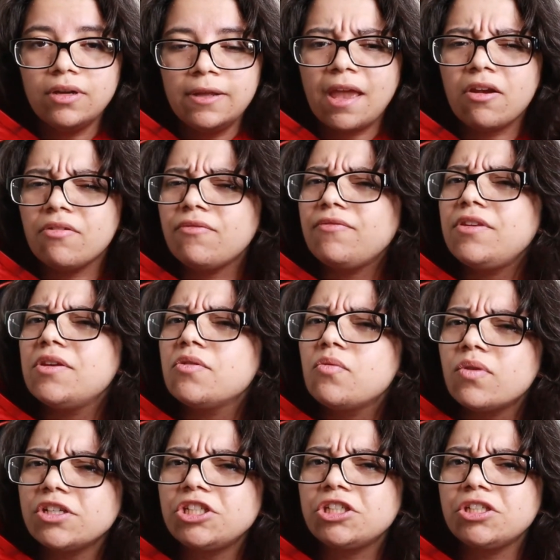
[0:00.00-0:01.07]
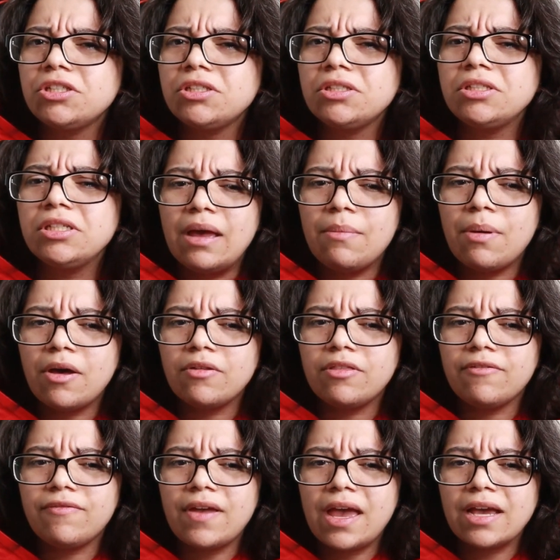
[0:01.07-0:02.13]
Now, if you question about the
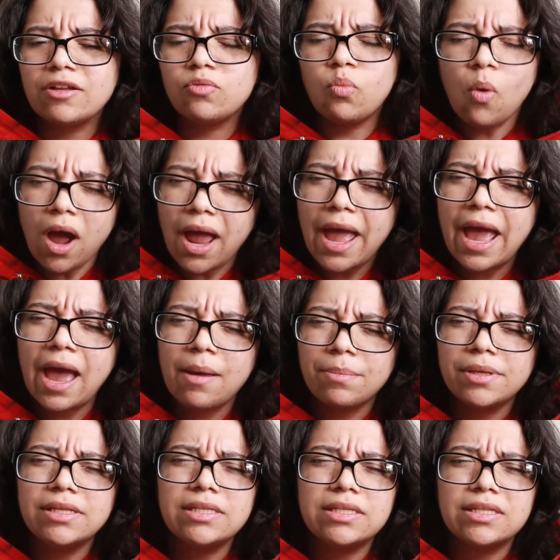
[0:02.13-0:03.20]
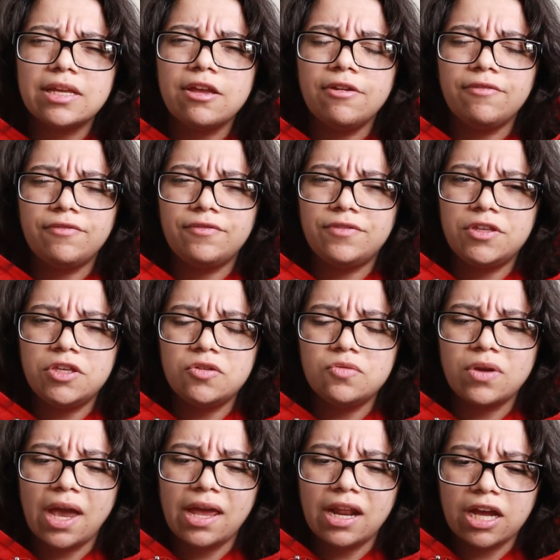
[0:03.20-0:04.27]
fact, what happens if you
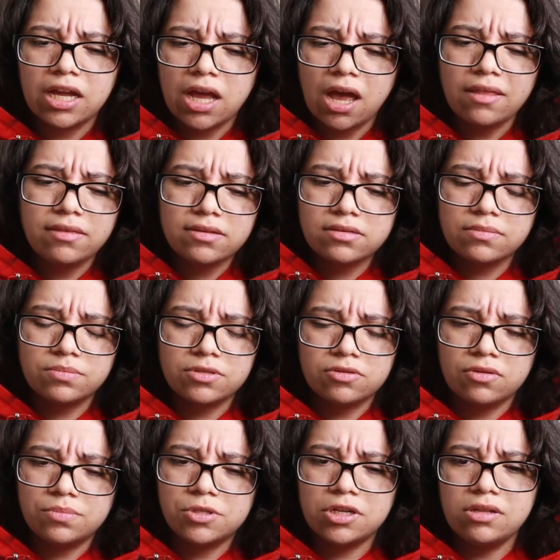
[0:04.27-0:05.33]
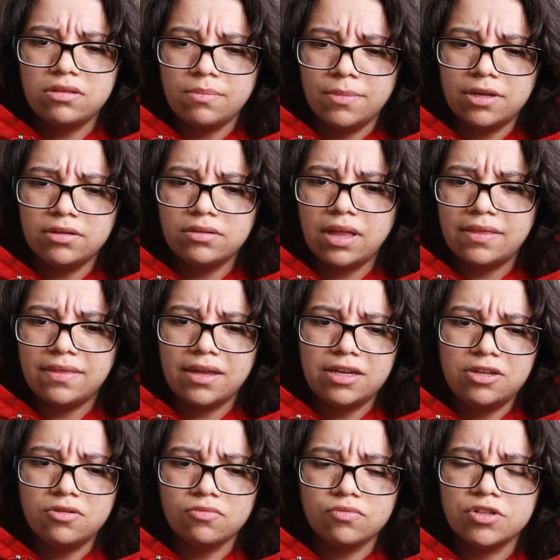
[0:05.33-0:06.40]
kind of cut the subscription in the middle and then
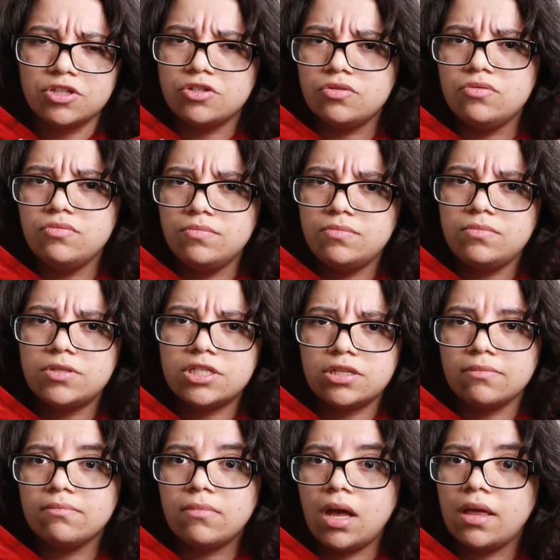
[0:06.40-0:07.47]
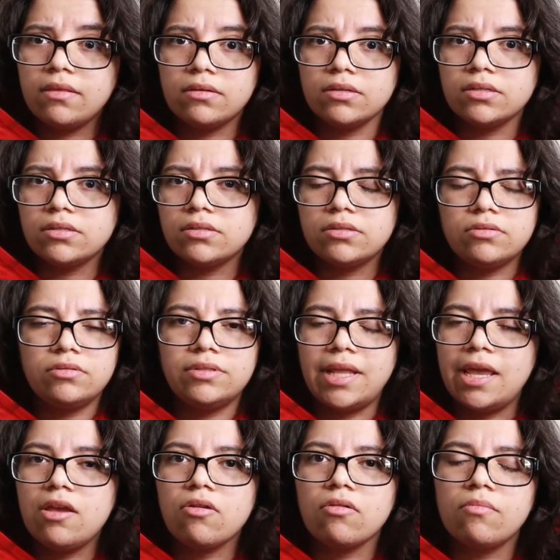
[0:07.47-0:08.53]
you resume some other
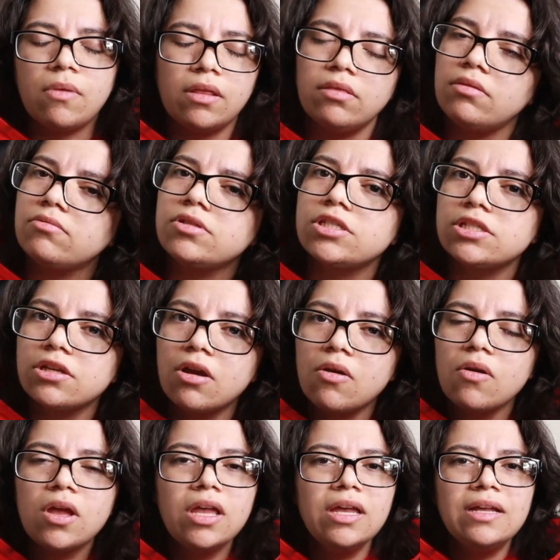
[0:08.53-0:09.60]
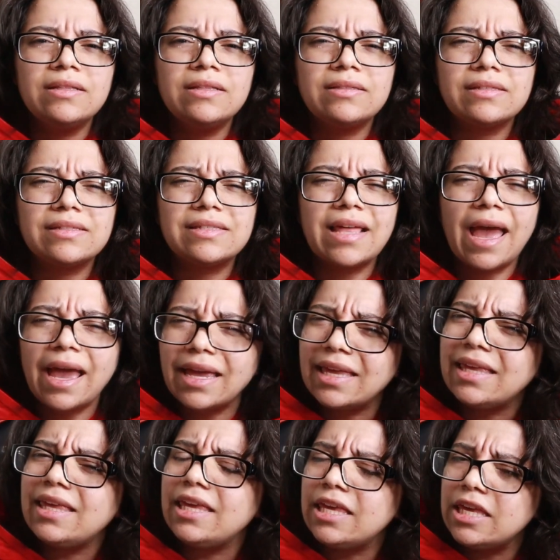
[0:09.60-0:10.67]
day or month or so, does that
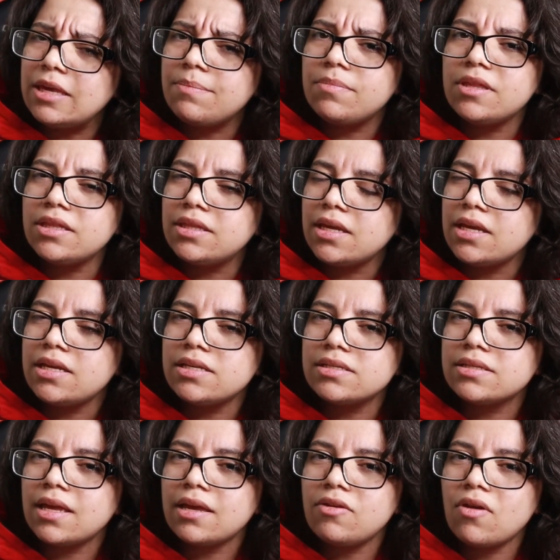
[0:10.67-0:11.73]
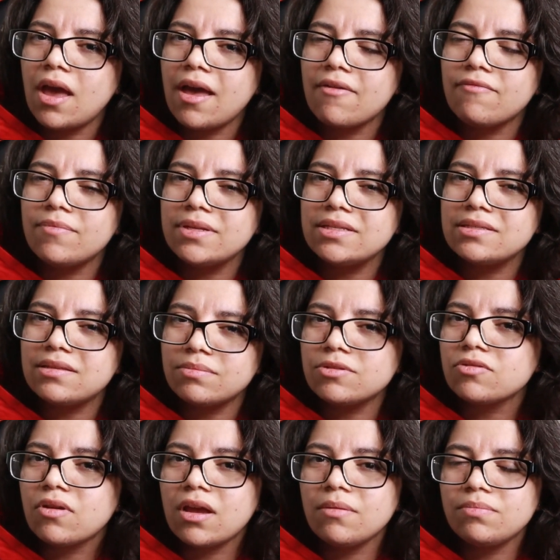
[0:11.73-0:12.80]
keep the days that you have been
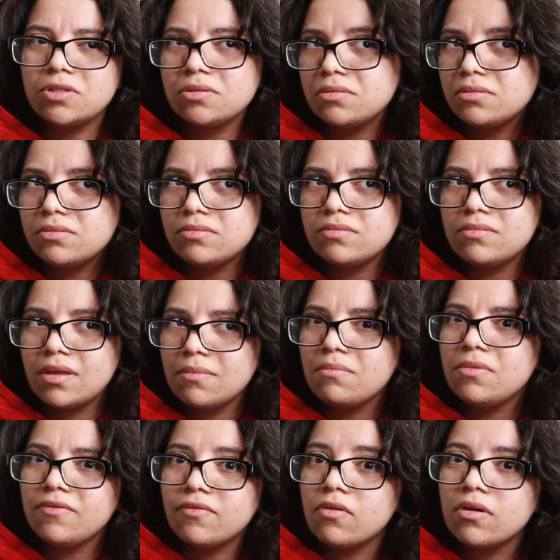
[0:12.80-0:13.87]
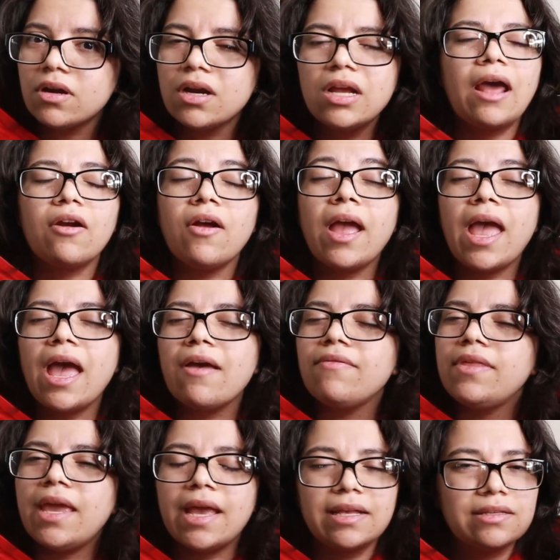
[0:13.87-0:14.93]
subscribed to them before? I don't have
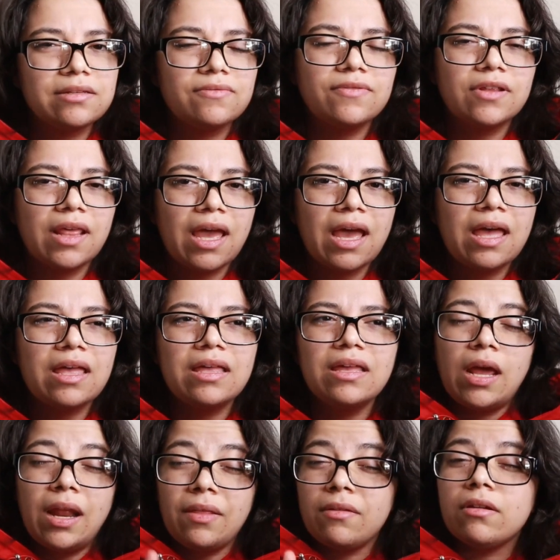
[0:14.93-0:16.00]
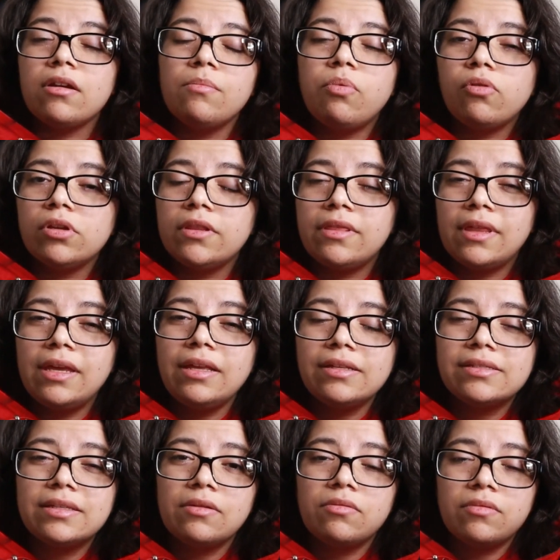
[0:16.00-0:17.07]
the answer for that. Another important
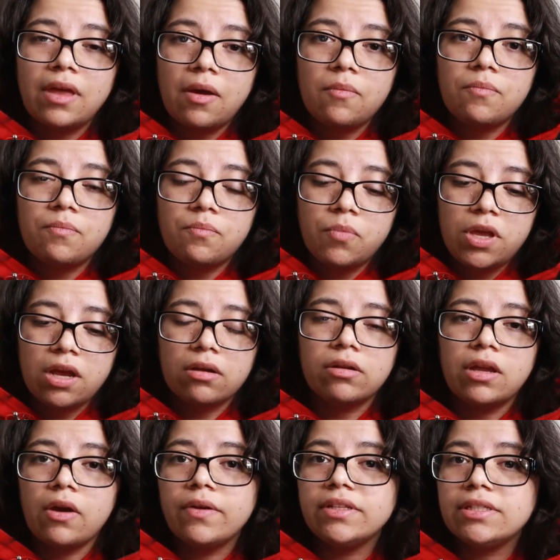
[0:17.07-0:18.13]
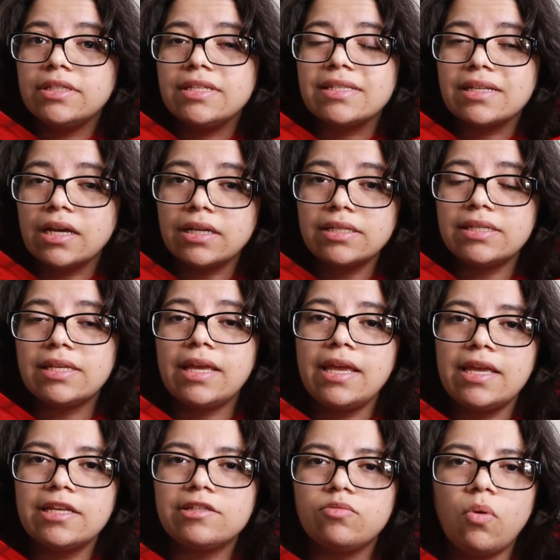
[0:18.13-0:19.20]
things that we are going to discuss
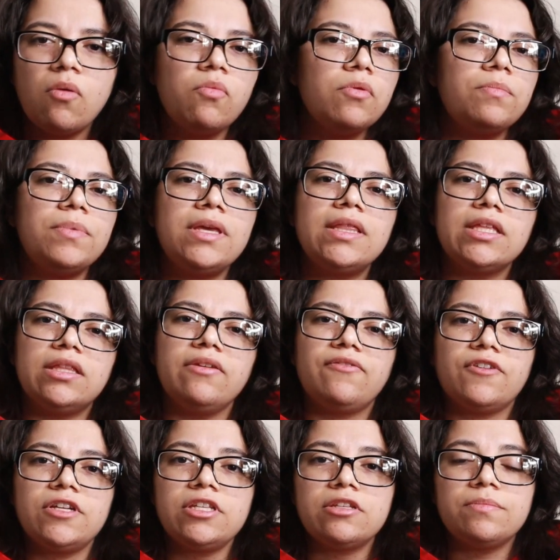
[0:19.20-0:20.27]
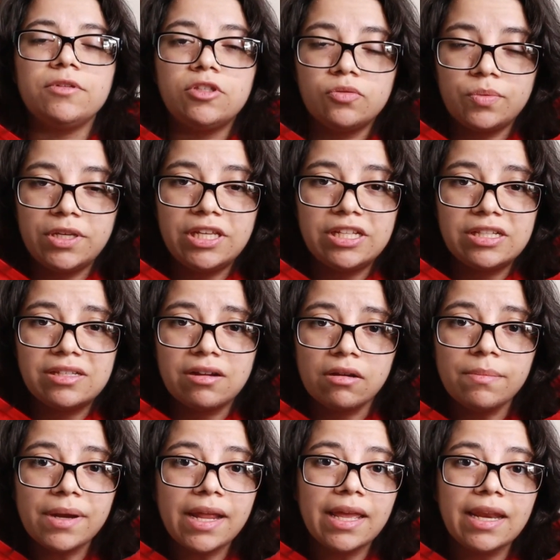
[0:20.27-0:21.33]
is what would be the difference between
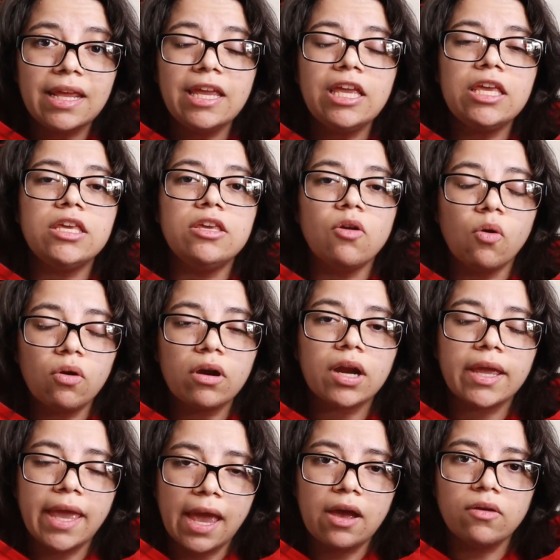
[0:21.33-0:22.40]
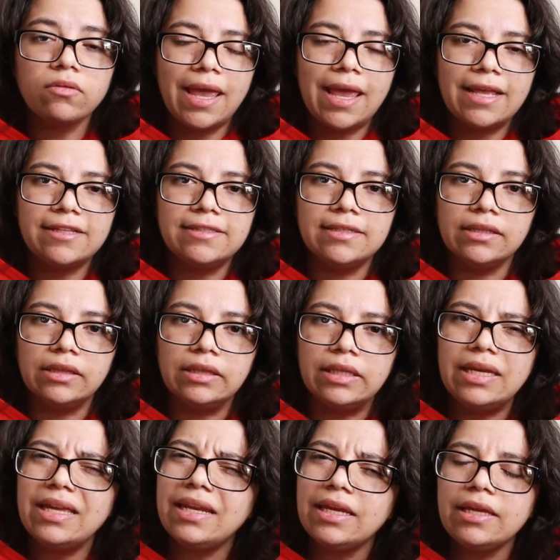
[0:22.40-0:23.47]
terminating your account and
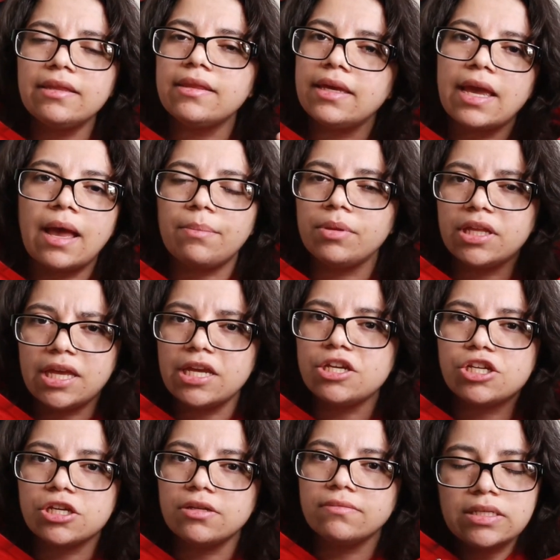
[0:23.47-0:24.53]
deleting the application.